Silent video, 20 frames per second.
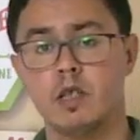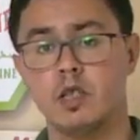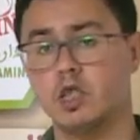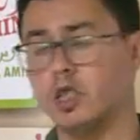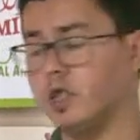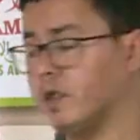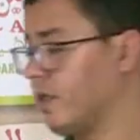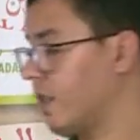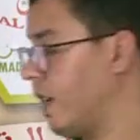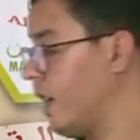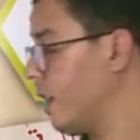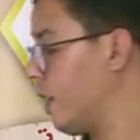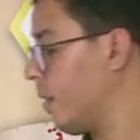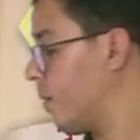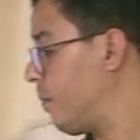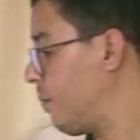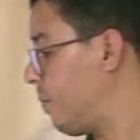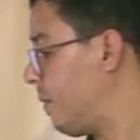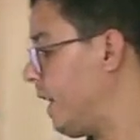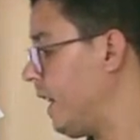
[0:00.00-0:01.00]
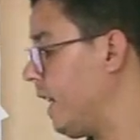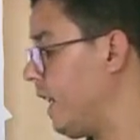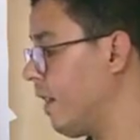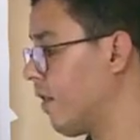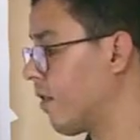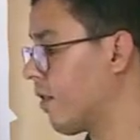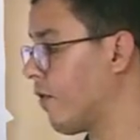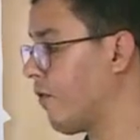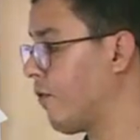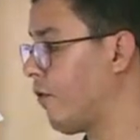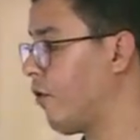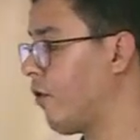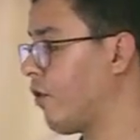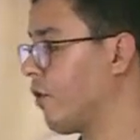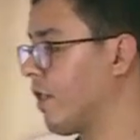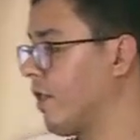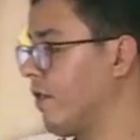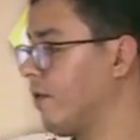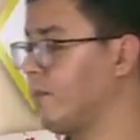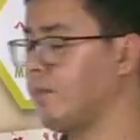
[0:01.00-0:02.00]
She said, please
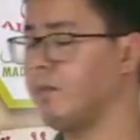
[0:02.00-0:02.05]
forgive